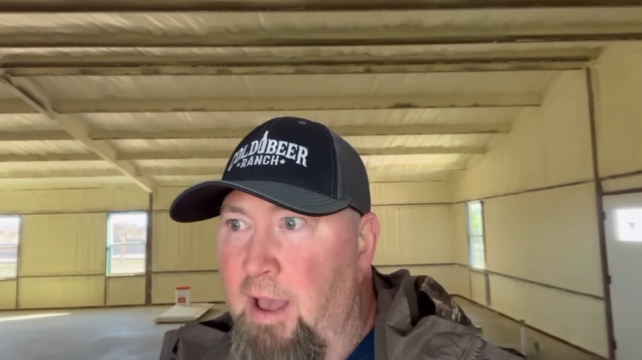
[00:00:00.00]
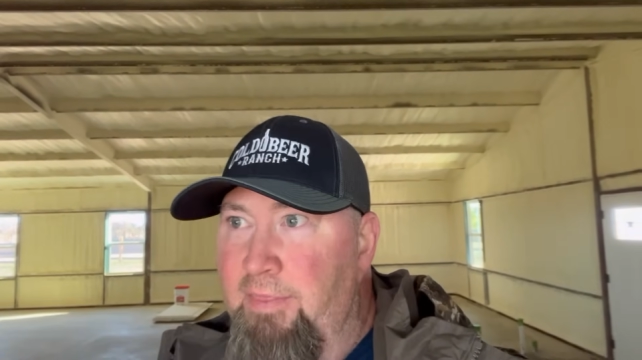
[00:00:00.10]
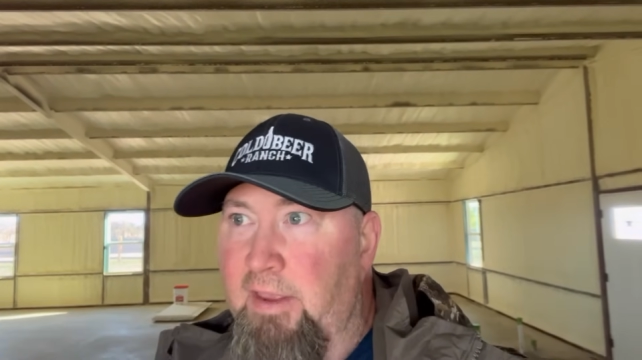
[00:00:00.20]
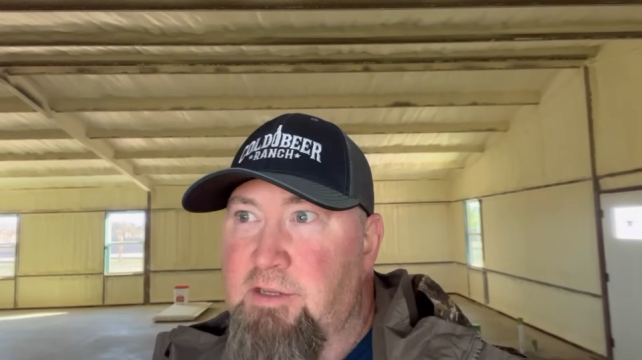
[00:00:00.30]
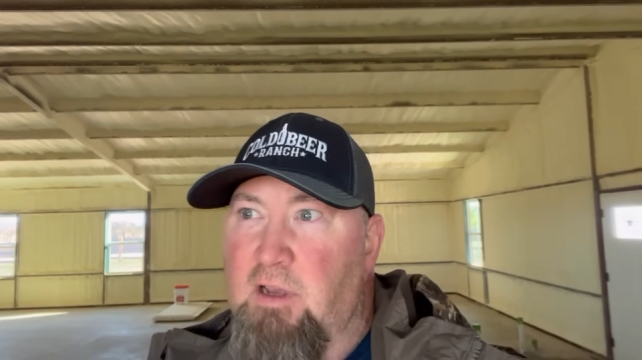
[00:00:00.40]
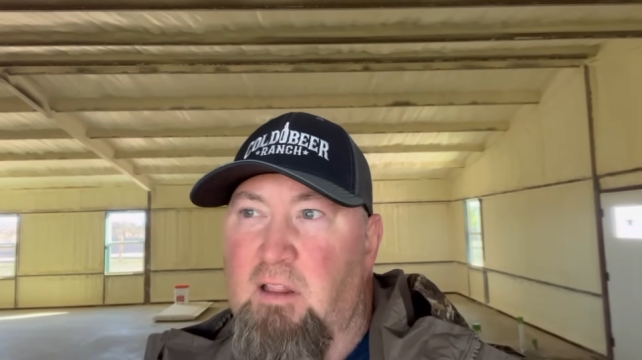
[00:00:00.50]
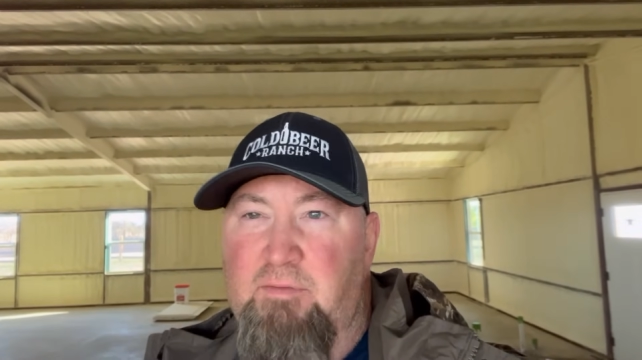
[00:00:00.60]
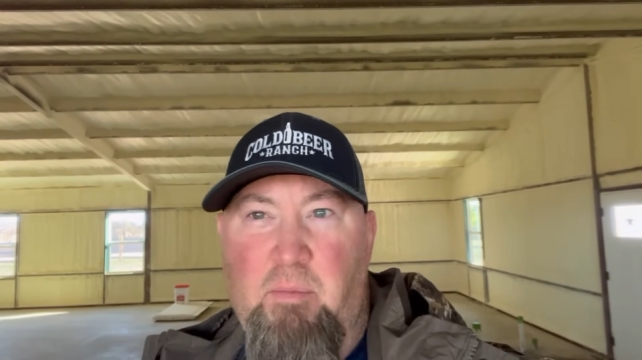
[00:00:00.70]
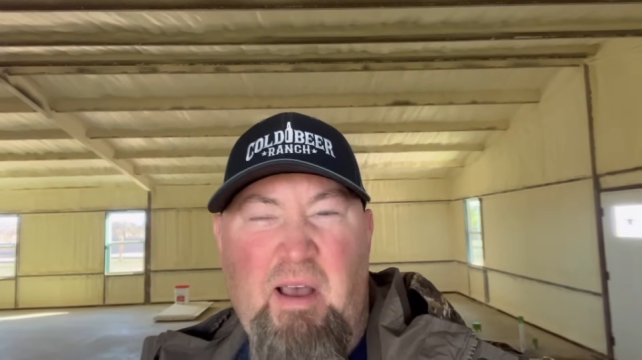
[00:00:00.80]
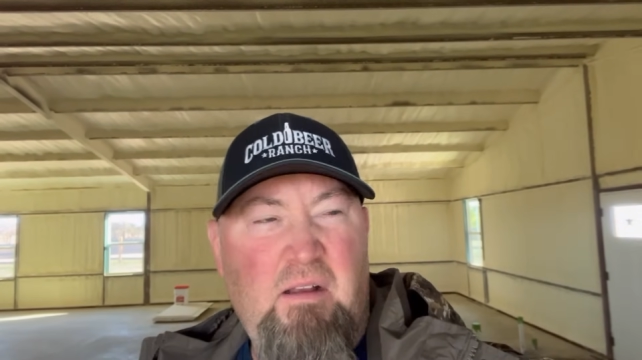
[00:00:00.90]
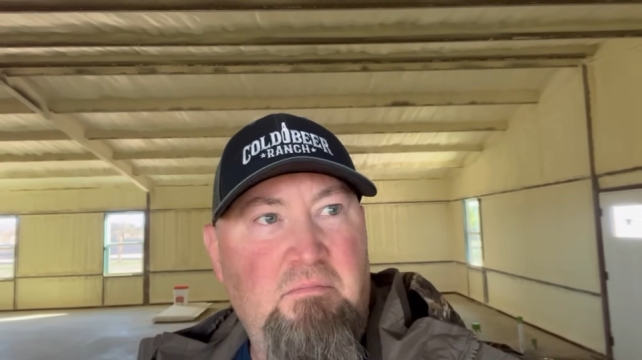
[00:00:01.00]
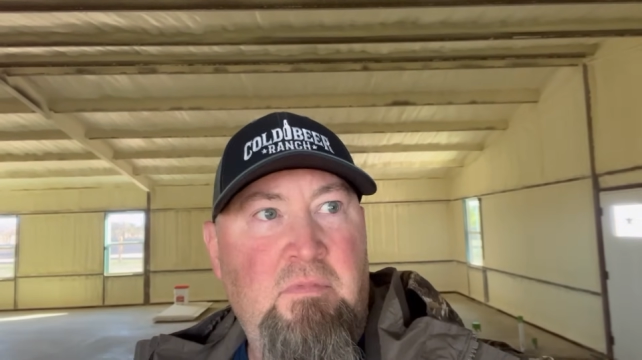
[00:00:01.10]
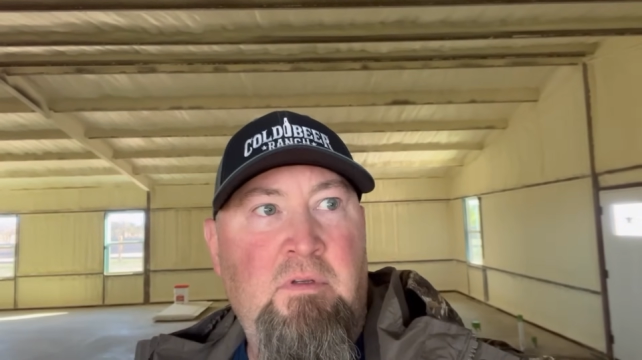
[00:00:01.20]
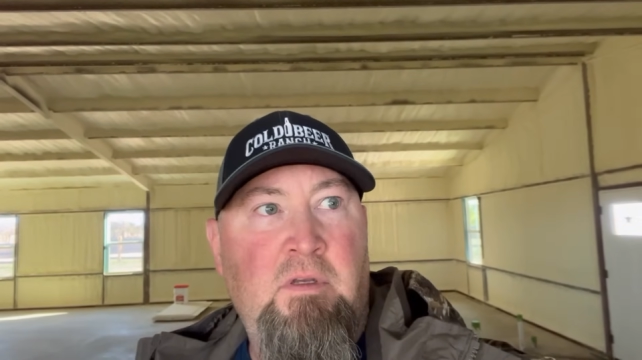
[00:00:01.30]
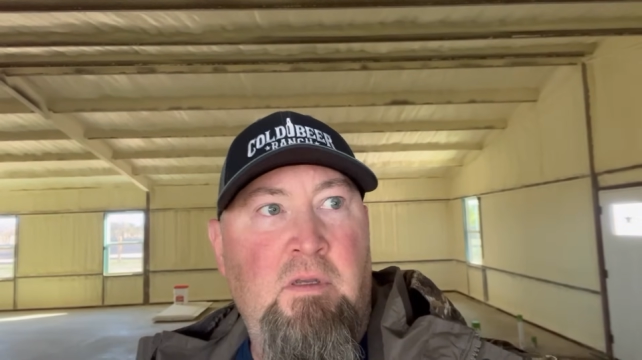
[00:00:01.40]
I think it's all of
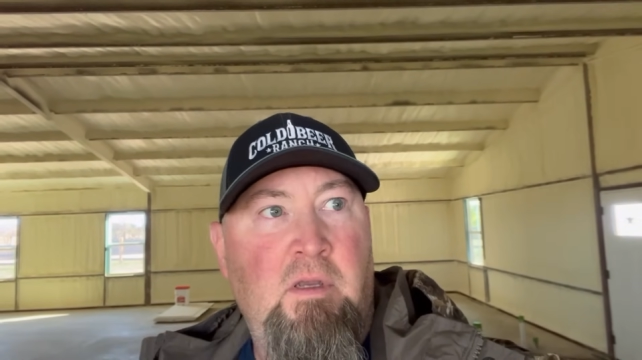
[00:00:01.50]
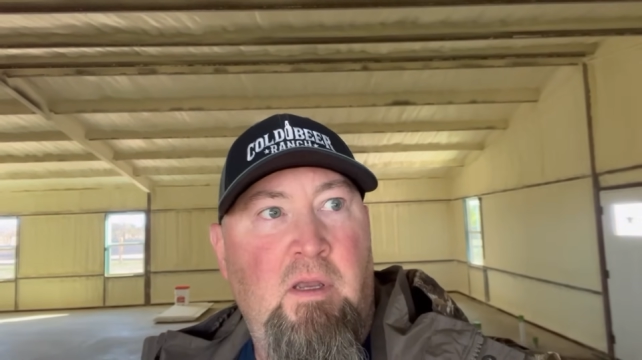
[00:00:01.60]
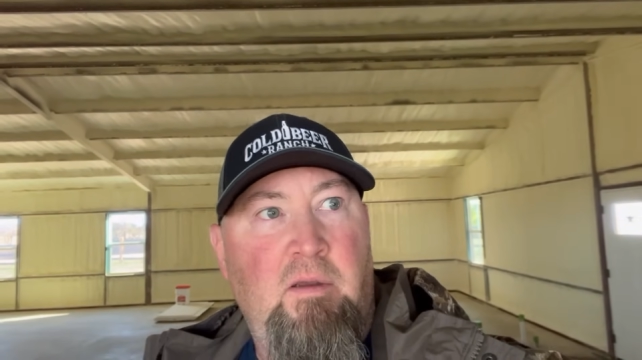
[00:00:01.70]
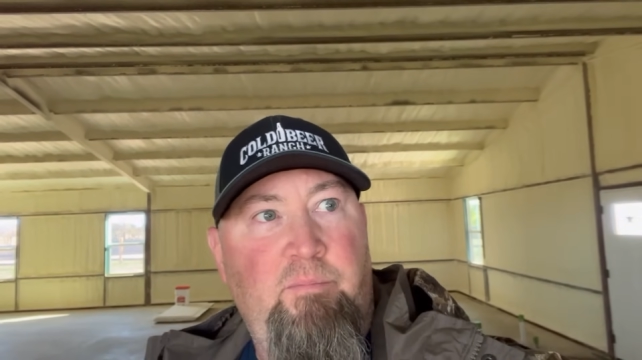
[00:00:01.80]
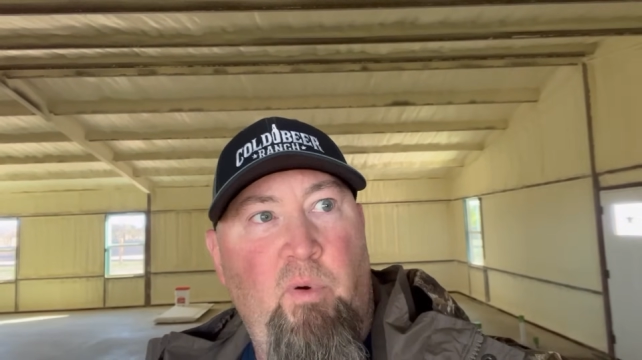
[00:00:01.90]
about